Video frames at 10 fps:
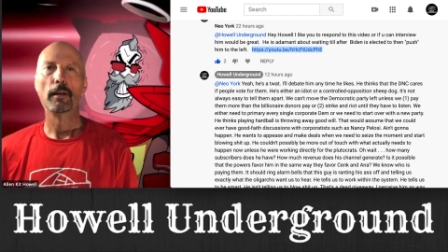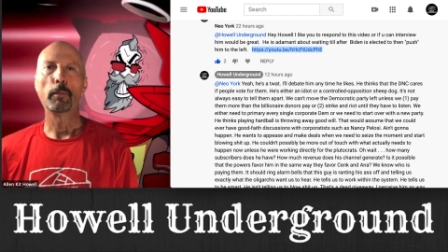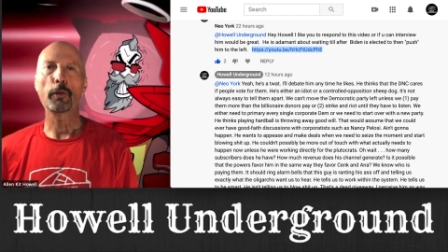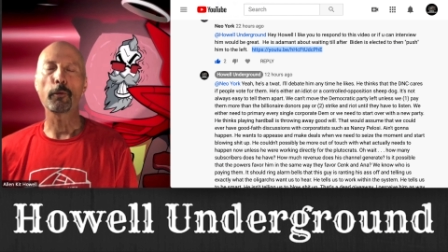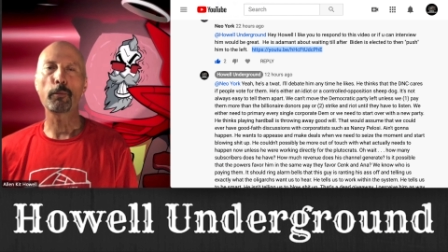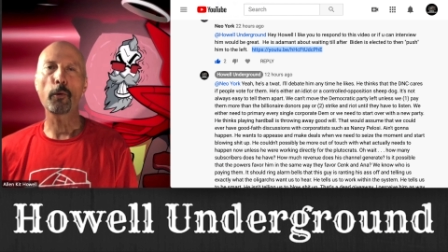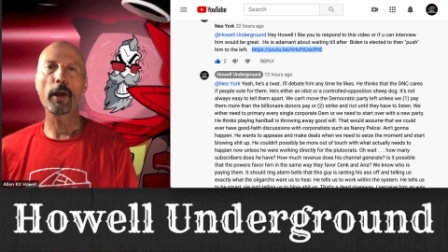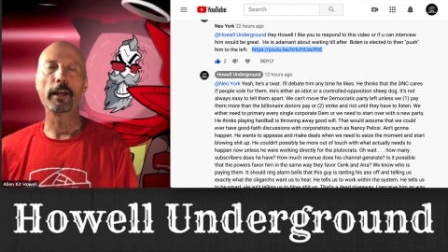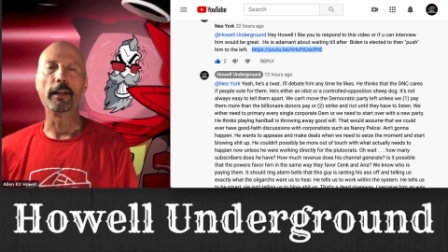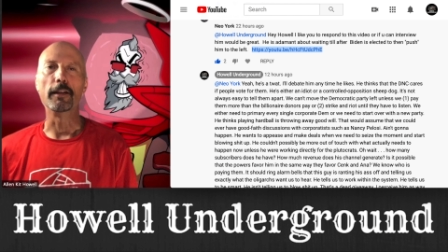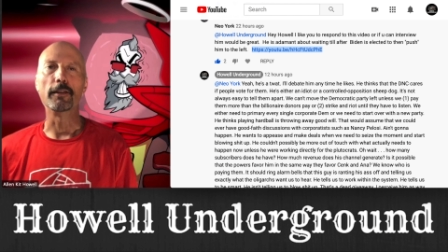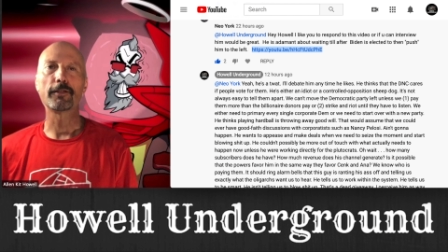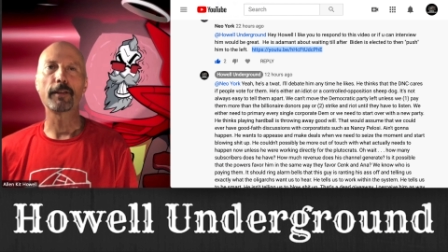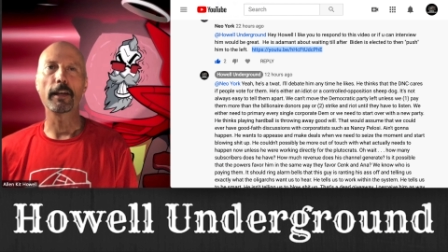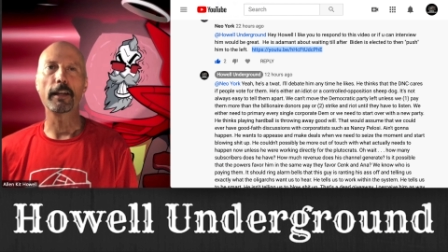But the point
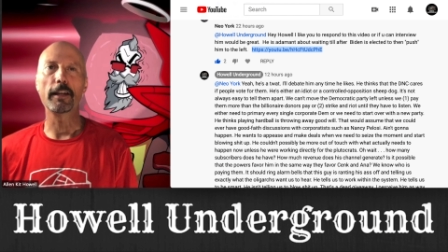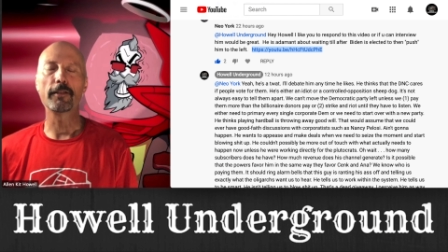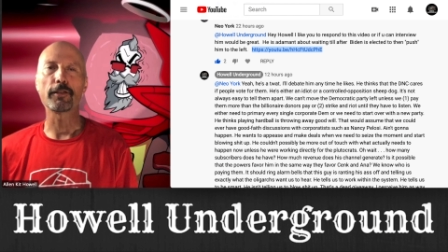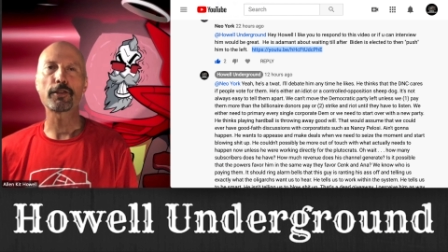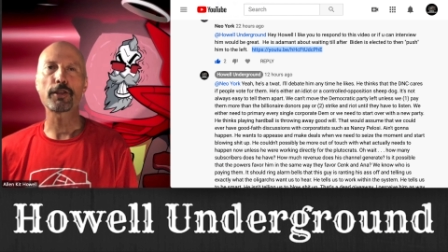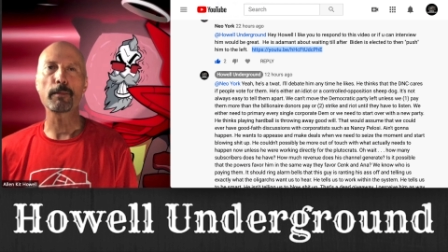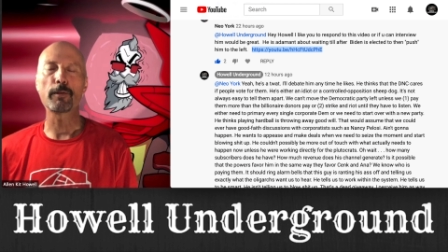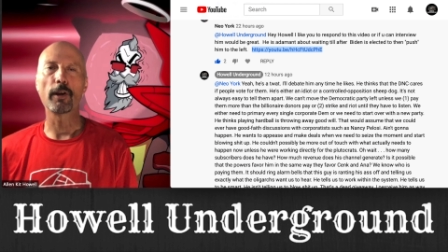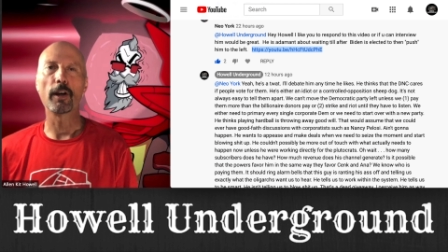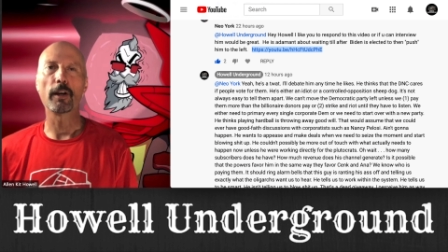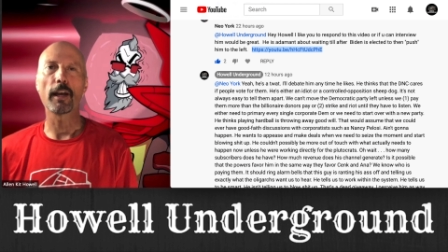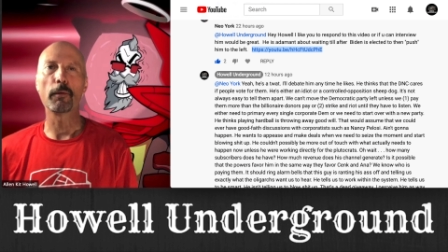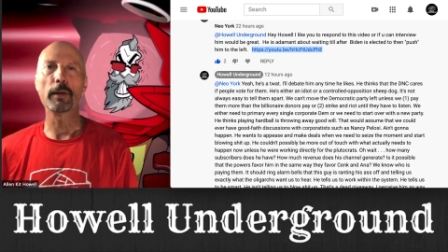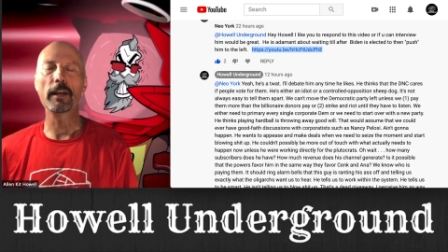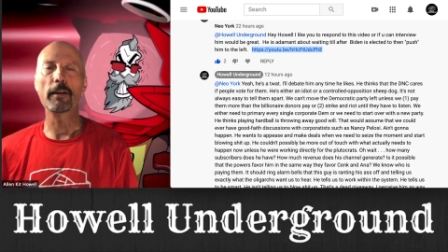is that he's a sheepdog,
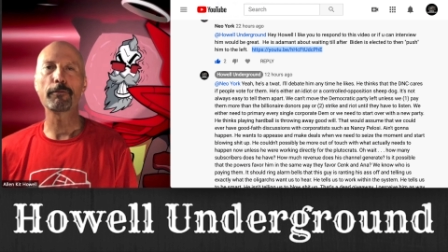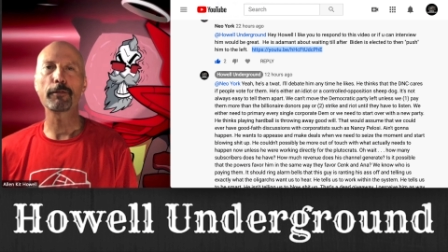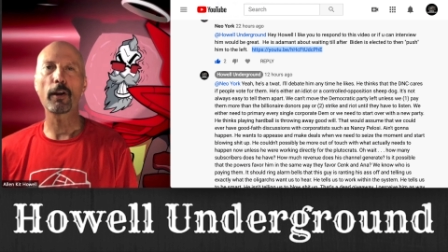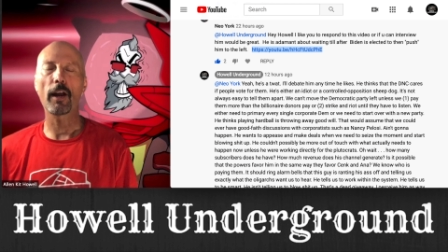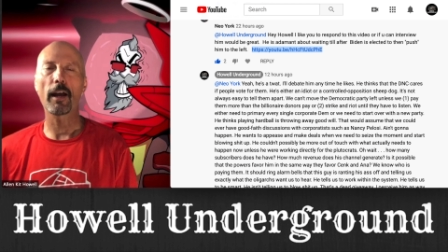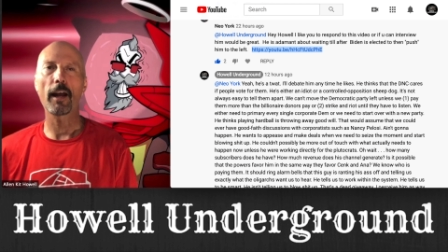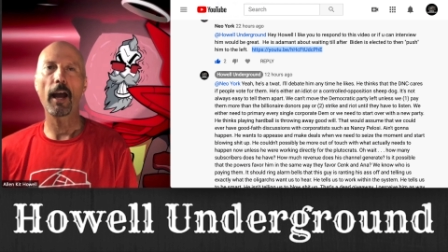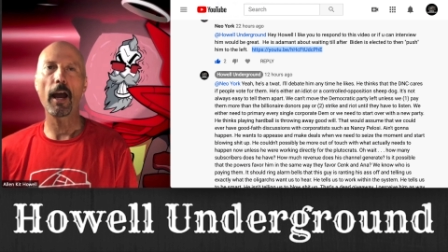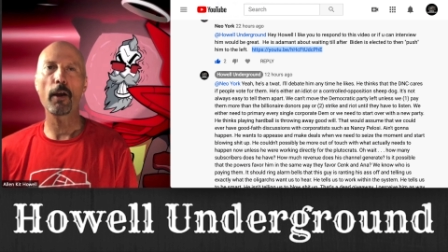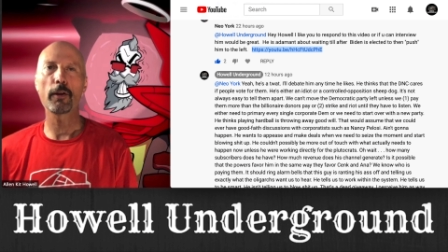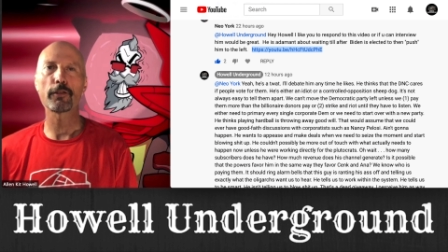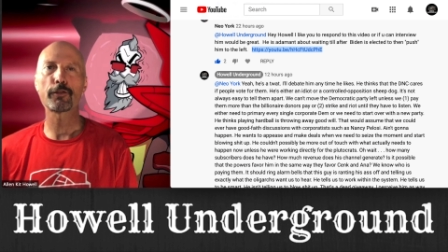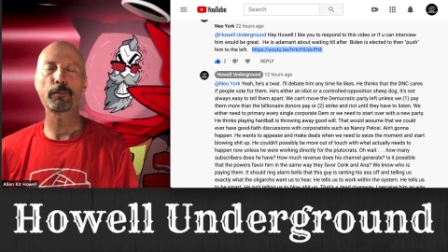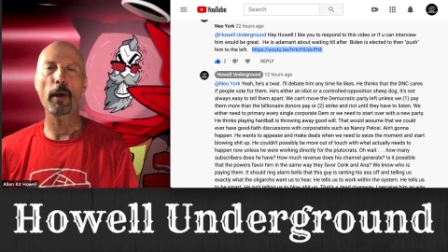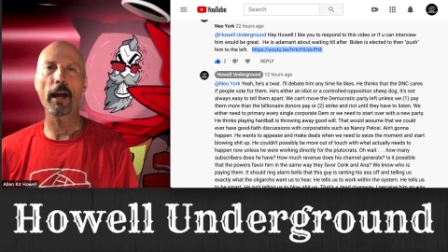and we need to figure out how to
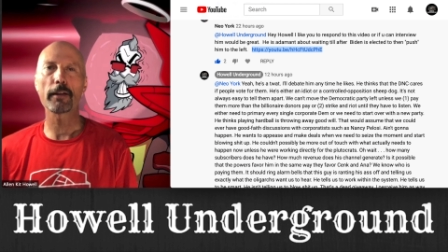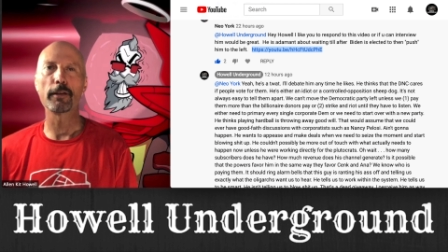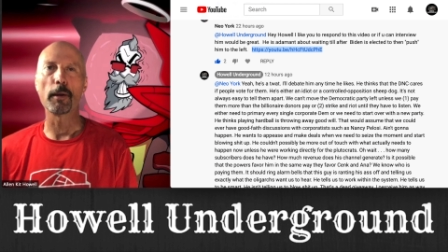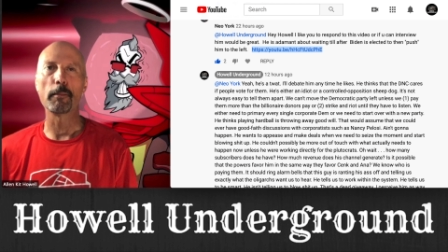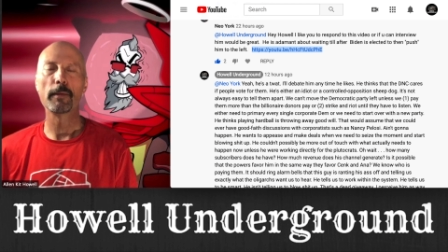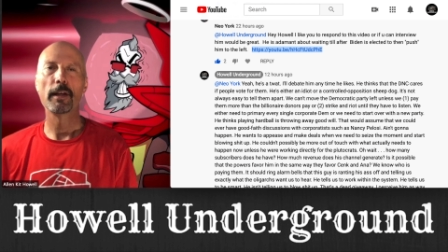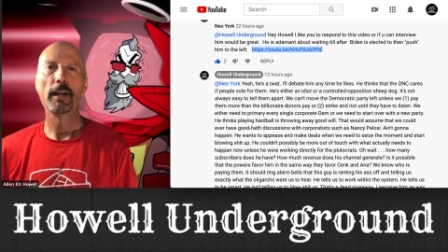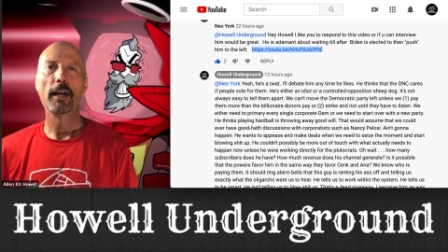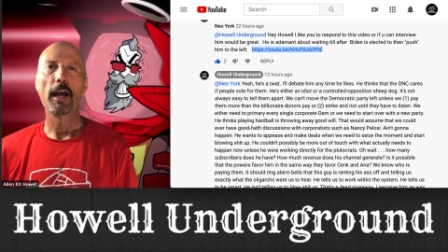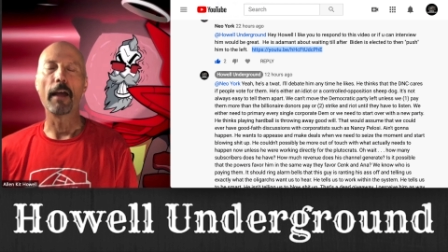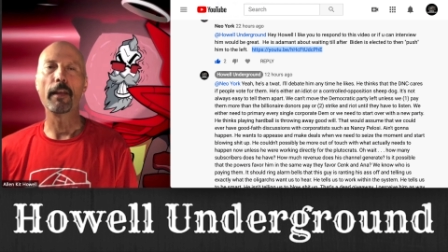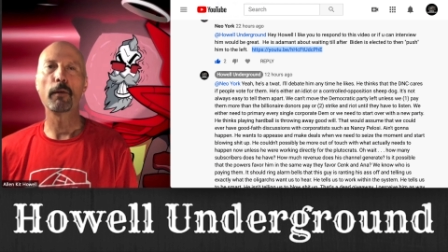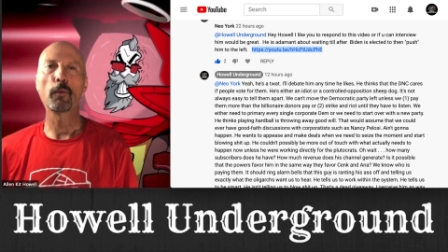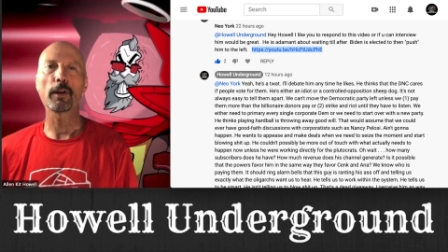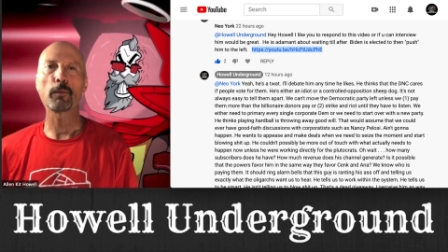spot them, and
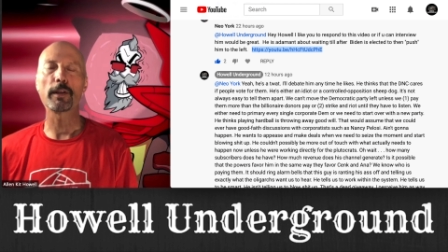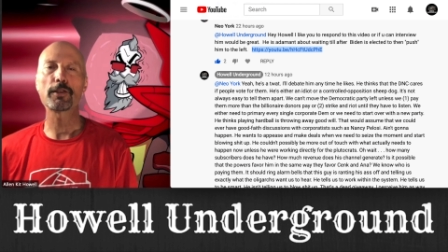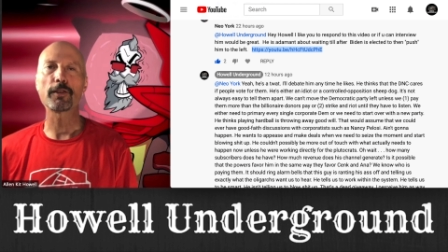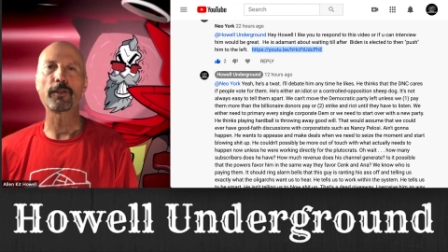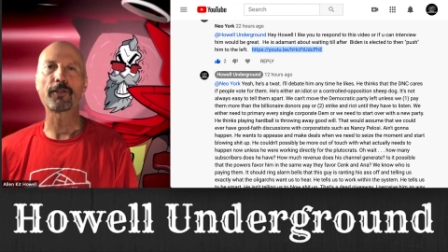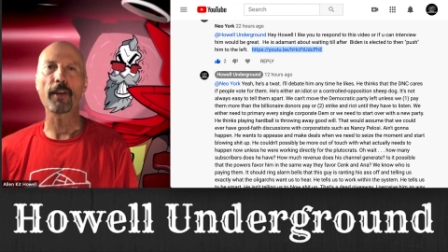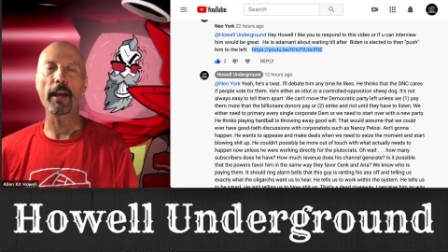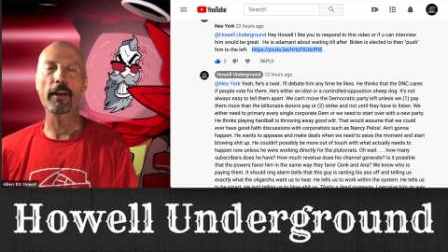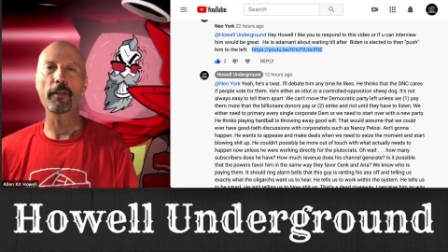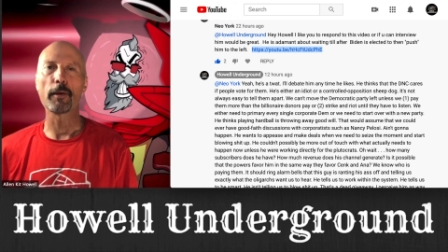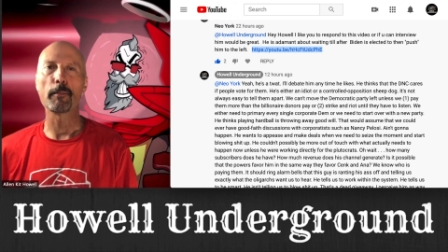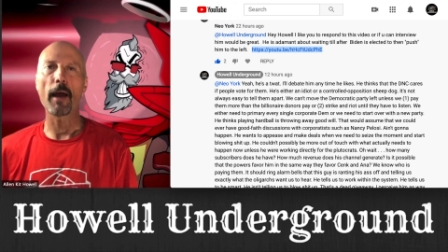then what we should say to them